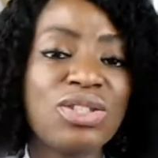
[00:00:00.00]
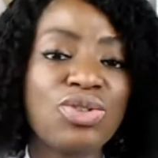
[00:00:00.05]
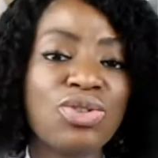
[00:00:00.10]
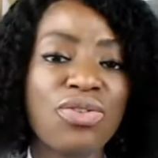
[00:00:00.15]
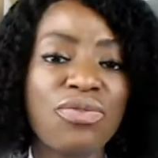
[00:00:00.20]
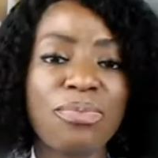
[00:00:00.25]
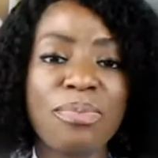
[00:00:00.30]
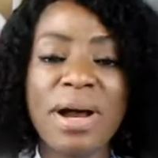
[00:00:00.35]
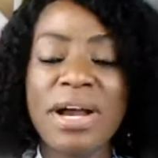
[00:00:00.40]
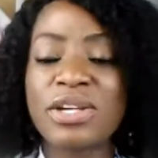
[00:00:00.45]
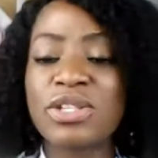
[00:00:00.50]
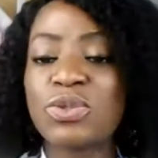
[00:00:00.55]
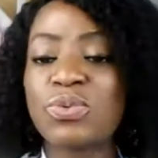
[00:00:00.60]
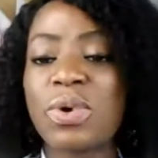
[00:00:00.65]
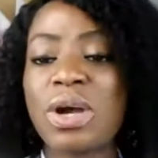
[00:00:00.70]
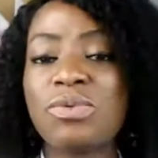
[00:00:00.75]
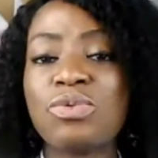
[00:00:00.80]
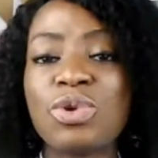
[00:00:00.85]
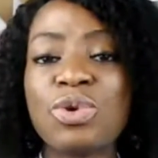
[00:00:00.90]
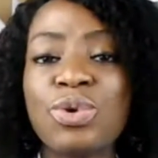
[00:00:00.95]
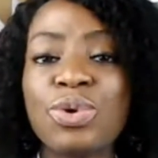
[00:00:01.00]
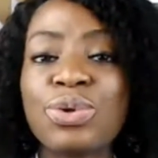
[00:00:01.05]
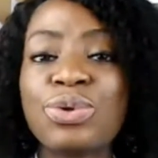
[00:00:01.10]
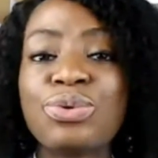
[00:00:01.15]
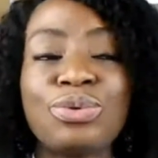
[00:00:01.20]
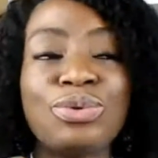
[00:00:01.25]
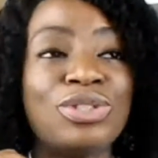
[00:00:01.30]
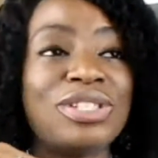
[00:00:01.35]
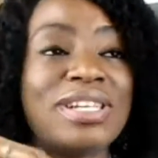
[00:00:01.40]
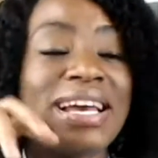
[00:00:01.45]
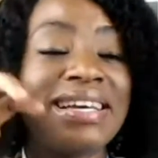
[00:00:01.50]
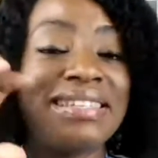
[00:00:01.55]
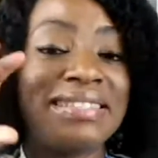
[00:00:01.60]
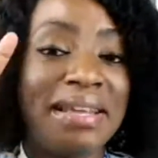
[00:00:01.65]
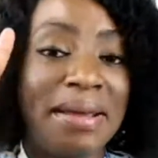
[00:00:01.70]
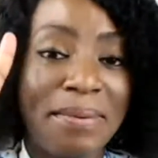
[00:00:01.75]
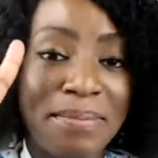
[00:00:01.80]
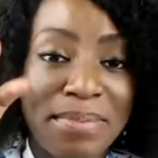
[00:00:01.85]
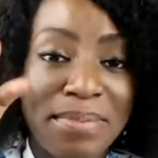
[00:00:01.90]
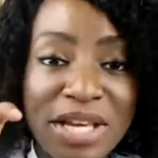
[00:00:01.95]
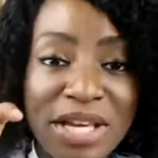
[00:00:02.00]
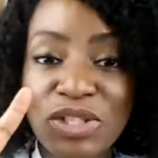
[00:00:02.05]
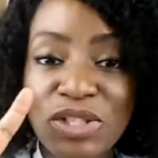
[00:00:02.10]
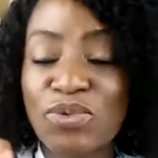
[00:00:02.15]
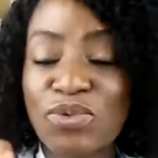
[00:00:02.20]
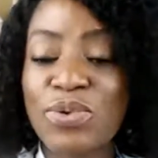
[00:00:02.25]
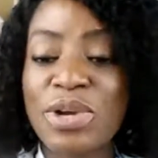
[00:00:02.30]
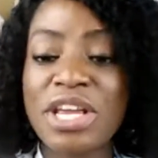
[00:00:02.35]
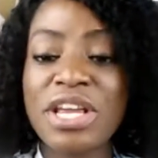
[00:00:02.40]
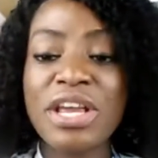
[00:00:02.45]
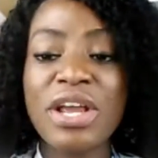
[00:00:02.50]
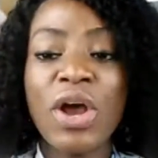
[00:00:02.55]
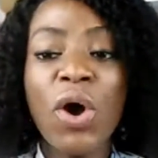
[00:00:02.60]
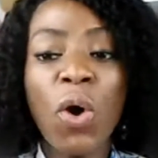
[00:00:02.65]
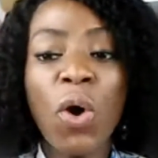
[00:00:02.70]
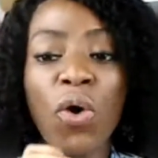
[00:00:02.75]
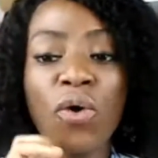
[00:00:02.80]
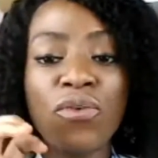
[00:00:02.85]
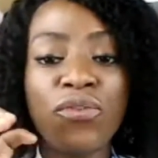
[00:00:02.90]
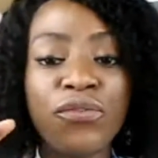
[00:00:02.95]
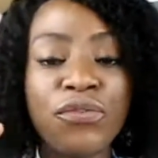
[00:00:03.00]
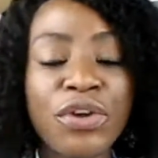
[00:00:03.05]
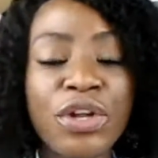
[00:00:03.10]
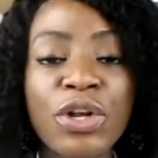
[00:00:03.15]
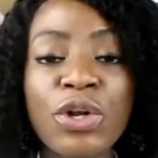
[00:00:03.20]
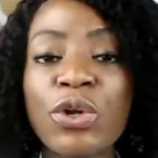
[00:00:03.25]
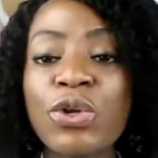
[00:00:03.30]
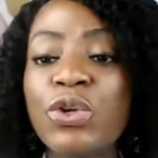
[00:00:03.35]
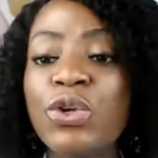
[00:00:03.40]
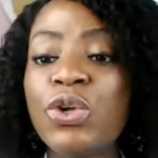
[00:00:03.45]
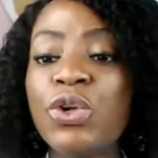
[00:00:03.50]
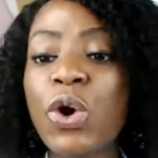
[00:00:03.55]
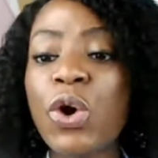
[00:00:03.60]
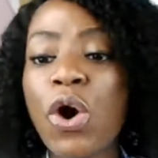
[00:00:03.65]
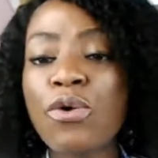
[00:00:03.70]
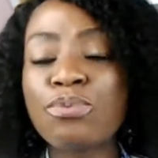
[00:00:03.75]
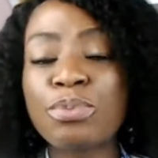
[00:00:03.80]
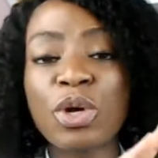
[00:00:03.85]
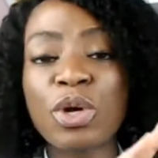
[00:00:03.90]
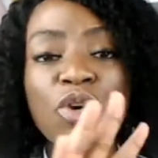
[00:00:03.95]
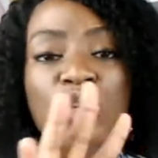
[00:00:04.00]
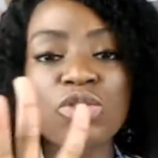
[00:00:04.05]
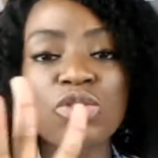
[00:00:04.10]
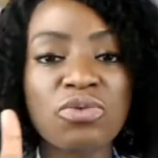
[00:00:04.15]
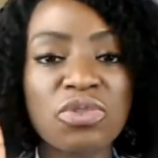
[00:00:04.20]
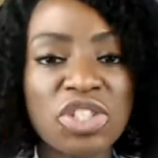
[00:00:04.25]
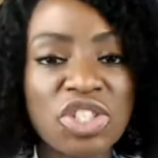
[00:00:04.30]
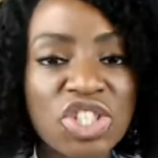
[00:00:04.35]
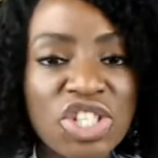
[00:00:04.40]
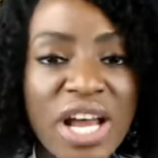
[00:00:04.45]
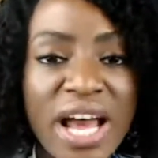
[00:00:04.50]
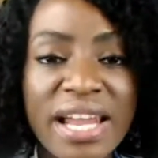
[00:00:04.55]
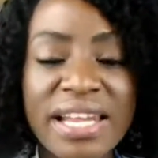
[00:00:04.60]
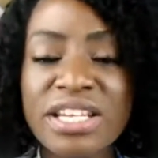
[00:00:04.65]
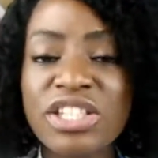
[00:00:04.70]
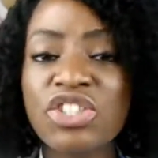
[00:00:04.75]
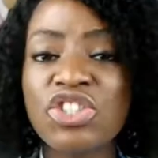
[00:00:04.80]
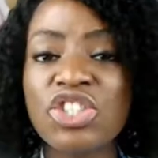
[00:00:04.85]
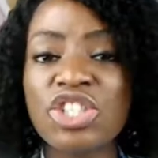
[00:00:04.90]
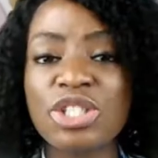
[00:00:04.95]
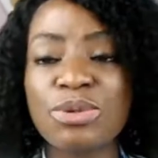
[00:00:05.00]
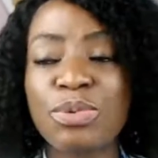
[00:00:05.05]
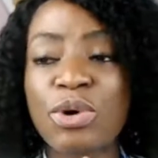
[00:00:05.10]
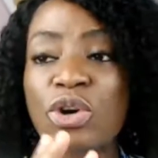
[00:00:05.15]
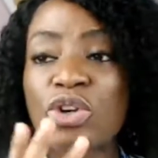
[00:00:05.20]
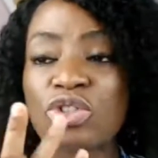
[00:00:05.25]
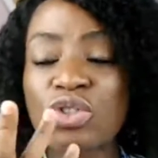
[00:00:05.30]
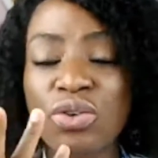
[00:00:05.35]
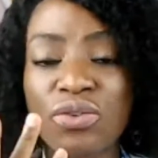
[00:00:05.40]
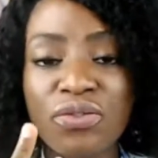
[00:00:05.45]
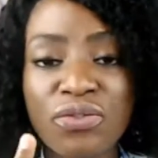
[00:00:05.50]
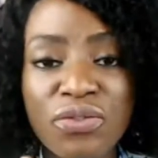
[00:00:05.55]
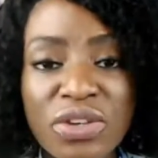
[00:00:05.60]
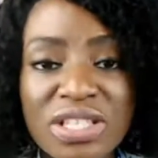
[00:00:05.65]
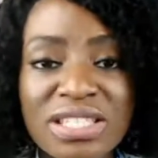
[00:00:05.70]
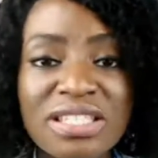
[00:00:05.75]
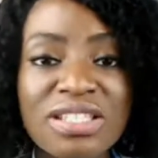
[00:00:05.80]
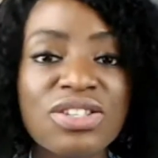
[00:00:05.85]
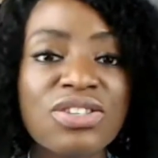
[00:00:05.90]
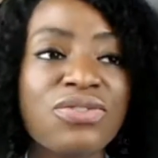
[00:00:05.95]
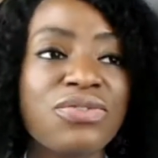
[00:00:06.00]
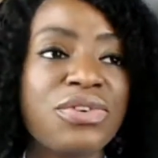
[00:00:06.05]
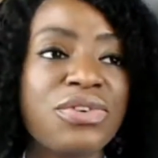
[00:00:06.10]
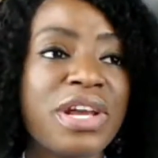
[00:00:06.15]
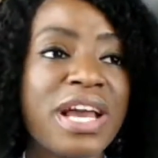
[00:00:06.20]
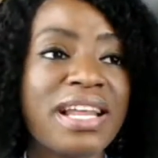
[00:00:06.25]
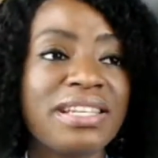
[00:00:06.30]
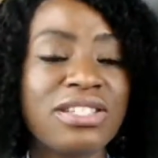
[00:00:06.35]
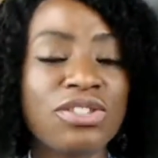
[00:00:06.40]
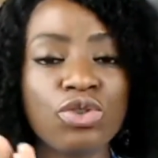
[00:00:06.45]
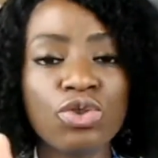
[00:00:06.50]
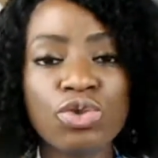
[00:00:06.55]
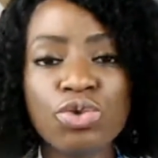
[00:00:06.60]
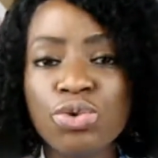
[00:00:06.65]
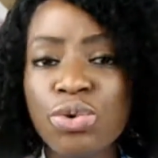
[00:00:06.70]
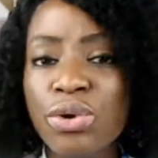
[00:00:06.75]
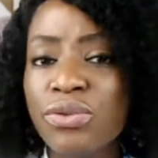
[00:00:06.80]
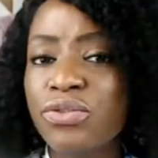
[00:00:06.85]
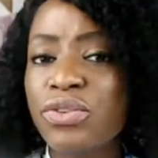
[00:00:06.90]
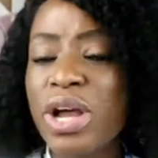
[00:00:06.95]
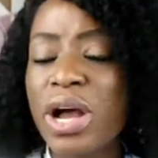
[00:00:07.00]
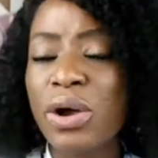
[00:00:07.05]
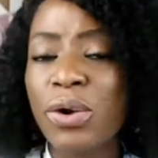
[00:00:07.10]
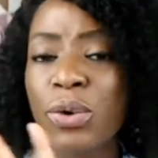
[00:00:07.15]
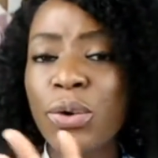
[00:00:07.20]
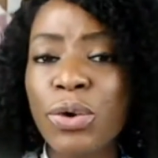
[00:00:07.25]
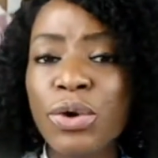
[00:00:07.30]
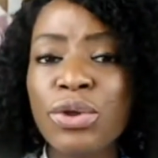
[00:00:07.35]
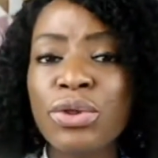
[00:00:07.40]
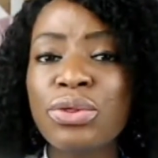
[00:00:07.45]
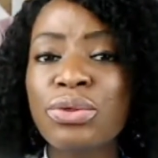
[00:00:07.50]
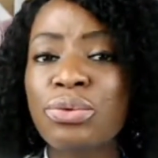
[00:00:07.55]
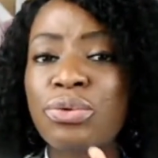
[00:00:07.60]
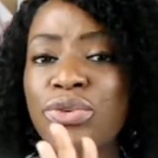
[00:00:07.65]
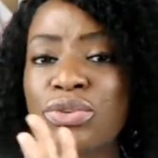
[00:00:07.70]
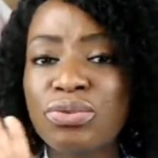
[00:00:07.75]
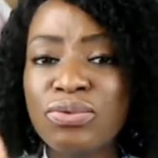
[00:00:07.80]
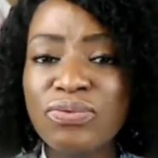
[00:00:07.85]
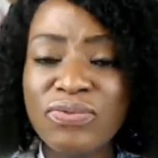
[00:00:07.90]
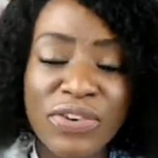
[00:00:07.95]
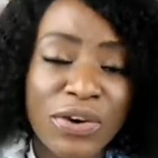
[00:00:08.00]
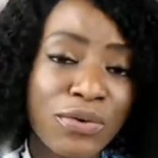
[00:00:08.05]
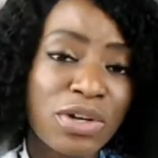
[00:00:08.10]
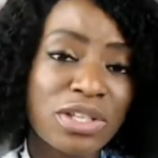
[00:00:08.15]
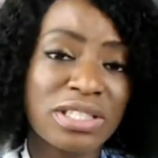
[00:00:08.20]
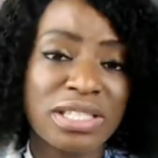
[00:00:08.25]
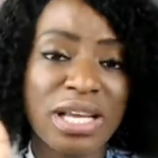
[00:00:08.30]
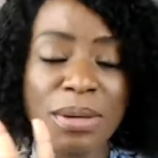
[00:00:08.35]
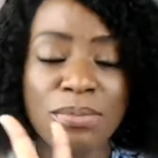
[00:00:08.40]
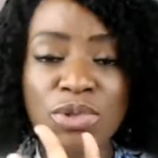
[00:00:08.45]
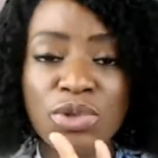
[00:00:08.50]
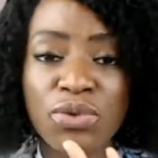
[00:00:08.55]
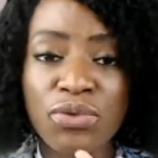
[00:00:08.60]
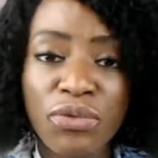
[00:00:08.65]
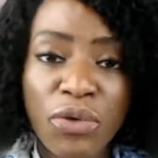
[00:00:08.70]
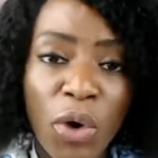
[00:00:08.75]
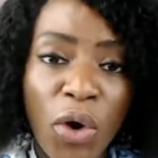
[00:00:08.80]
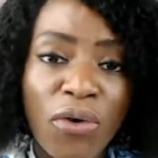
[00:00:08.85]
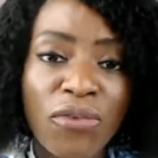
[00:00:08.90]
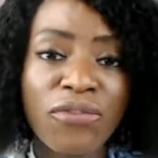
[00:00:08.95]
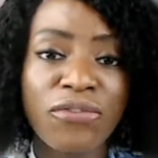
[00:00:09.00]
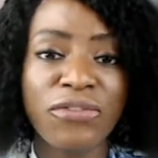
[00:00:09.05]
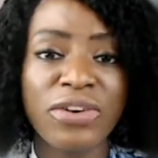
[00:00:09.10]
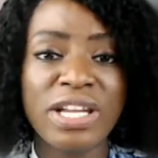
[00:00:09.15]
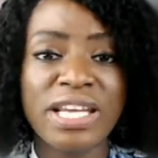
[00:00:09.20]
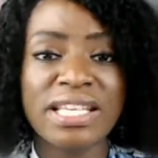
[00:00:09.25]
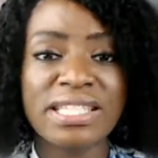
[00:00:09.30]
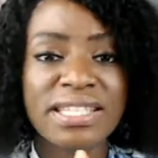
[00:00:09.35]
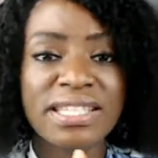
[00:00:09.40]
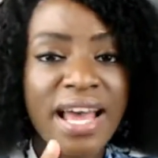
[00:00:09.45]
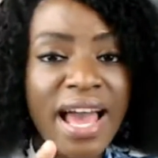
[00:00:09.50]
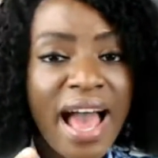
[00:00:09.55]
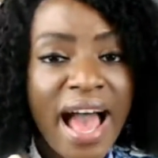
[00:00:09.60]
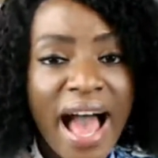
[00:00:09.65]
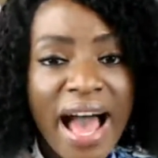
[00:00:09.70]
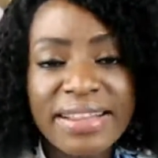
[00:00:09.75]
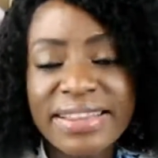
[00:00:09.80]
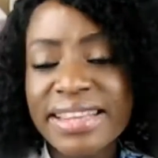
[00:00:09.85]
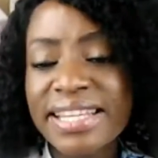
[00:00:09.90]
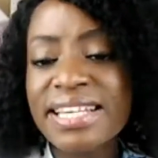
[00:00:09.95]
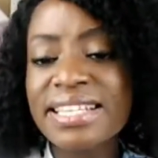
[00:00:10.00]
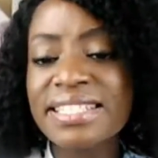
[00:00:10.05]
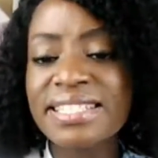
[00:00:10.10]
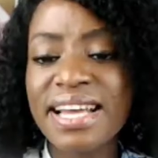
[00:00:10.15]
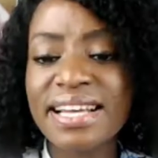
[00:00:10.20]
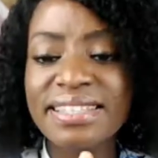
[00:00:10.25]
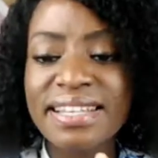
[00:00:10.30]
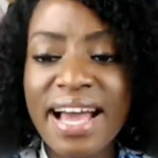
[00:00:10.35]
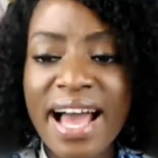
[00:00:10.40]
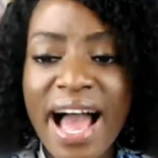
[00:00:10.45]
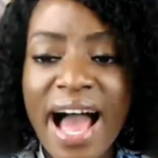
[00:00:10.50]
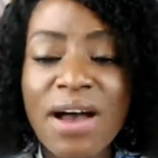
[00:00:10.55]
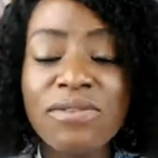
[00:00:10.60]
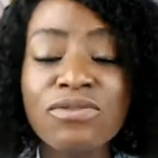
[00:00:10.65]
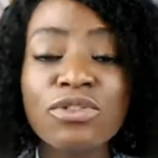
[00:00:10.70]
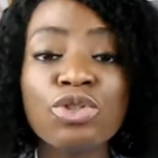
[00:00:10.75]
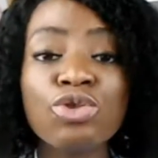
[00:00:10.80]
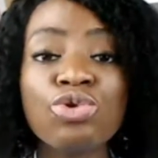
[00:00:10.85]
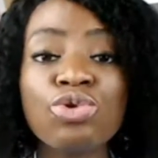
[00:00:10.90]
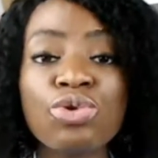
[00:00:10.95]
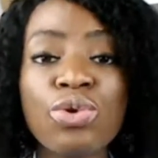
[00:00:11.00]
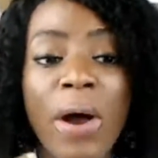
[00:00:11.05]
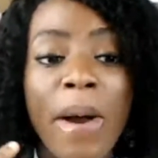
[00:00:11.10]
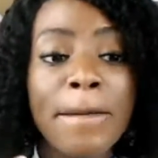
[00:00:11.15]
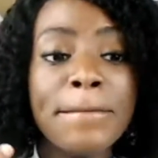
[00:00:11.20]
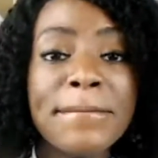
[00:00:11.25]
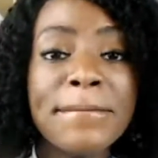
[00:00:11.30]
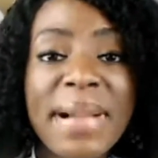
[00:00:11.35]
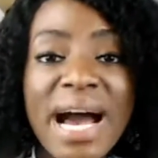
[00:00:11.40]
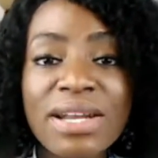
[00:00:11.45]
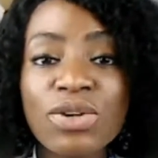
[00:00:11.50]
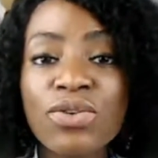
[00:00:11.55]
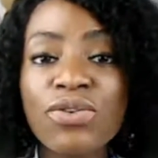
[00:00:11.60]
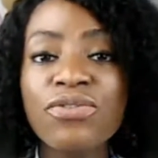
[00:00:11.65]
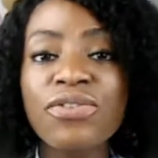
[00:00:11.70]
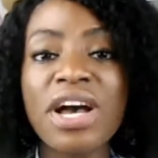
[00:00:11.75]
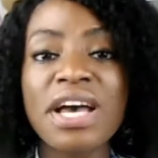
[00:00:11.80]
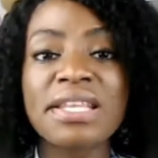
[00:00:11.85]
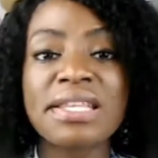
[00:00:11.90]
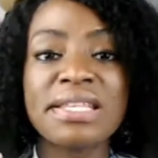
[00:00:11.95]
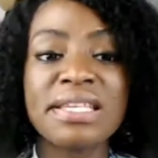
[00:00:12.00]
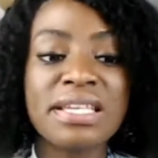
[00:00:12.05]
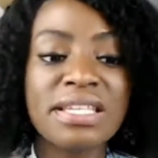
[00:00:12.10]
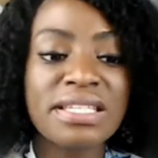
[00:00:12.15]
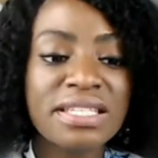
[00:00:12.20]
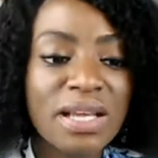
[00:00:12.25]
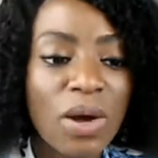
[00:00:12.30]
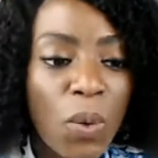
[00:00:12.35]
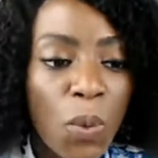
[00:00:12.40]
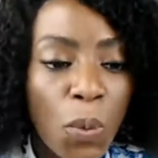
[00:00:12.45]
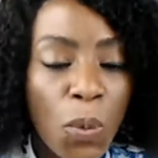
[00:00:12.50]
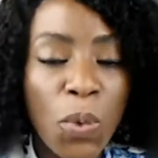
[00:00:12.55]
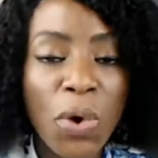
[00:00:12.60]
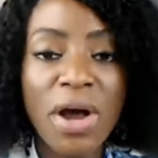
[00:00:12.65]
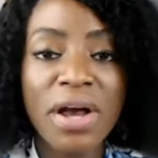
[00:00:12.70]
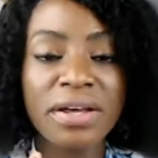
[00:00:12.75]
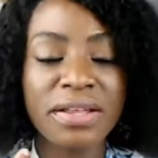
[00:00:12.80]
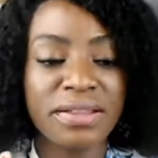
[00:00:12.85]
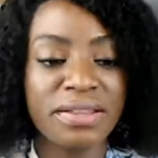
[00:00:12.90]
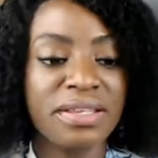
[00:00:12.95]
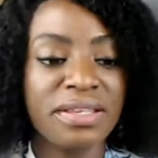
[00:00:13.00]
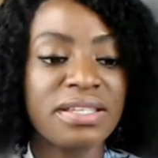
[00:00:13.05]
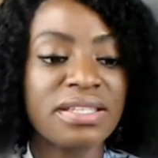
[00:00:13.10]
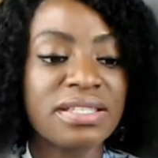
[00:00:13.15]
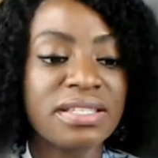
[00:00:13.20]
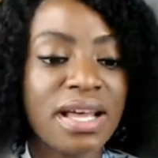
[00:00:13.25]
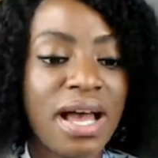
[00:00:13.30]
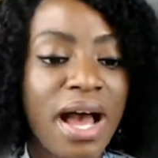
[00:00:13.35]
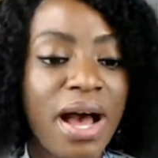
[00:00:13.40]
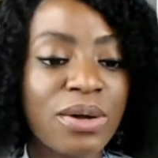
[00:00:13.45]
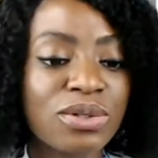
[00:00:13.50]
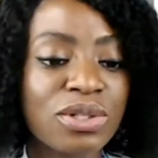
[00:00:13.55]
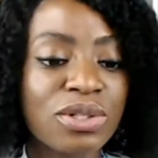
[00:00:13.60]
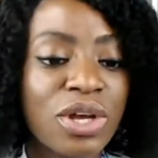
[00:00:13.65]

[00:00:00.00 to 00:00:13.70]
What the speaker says: of marriage, where we go through, should I say, misery or feel unloved because of the challenges, because you're facing the reality, 2 of you are going through various types of conflicts and things like that, having to maneuver things and work things out.